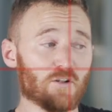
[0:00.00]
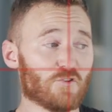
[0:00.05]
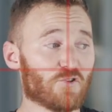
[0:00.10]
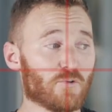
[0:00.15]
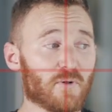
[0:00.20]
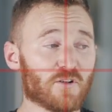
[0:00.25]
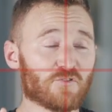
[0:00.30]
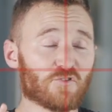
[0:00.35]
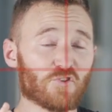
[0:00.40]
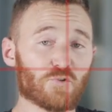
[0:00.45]
there's a
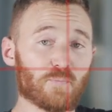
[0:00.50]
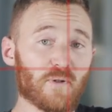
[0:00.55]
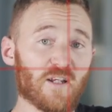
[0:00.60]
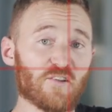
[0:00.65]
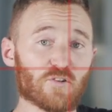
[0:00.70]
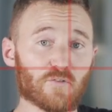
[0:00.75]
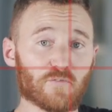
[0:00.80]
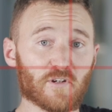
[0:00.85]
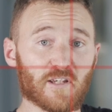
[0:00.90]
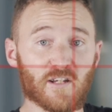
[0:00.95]
bunch of
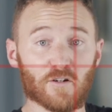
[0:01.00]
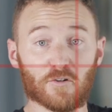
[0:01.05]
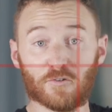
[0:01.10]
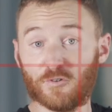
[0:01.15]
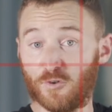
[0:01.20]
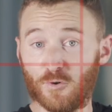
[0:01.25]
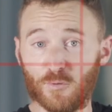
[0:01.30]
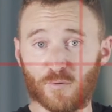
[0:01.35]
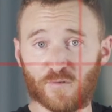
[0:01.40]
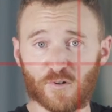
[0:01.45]
space over here,
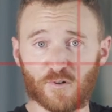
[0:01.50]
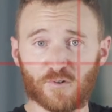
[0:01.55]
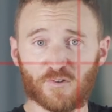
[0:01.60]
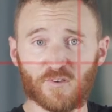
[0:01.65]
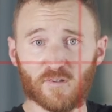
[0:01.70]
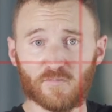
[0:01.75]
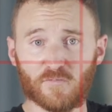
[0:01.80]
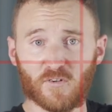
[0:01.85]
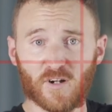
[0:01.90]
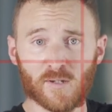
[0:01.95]
2/3
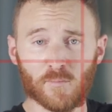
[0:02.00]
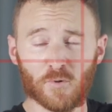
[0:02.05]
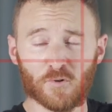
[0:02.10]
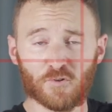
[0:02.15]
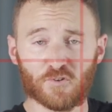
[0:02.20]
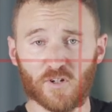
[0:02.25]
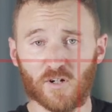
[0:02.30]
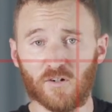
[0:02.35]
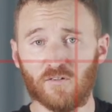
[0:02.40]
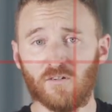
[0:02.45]
of the frame or
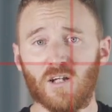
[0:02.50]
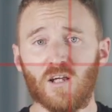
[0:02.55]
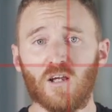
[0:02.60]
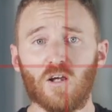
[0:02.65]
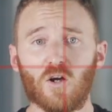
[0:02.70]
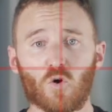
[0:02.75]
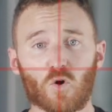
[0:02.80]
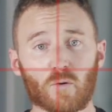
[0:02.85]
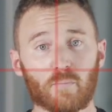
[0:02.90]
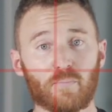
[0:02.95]
so, or